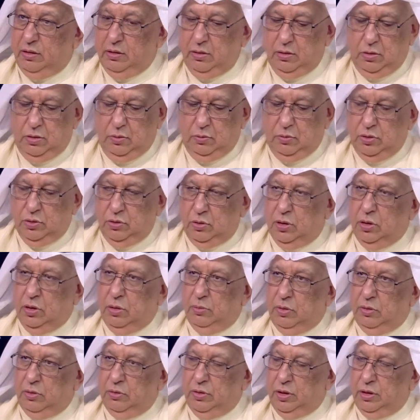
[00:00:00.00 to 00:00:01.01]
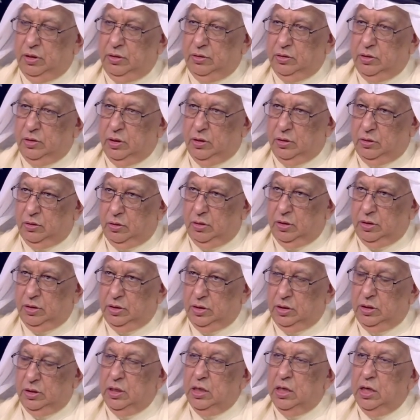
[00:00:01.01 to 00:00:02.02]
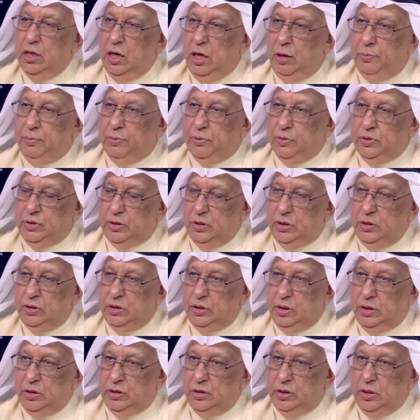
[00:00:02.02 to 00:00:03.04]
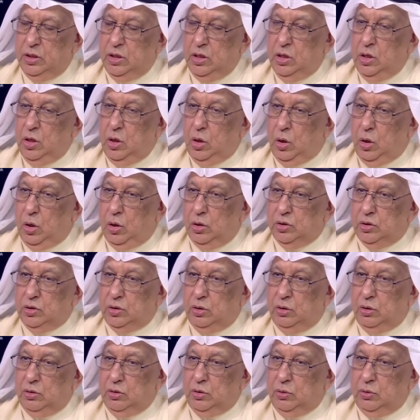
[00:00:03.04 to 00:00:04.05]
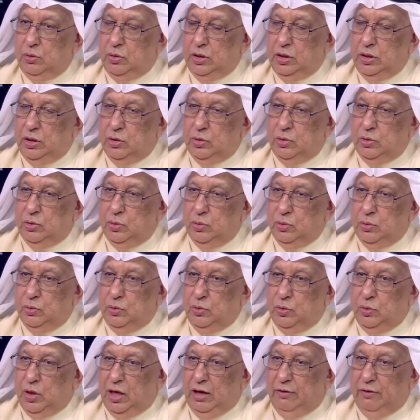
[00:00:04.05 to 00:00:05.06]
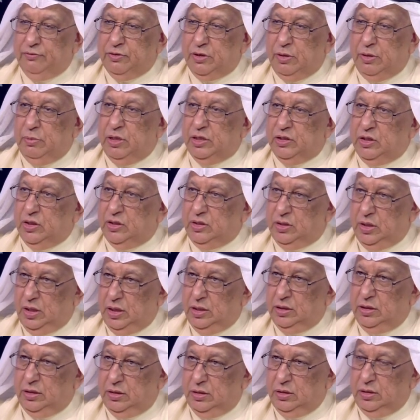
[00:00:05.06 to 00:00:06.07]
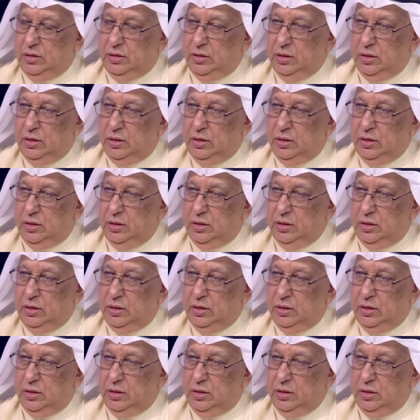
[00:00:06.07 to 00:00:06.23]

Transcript: we talk about the technology, procedures. Also, you need to have some legislations.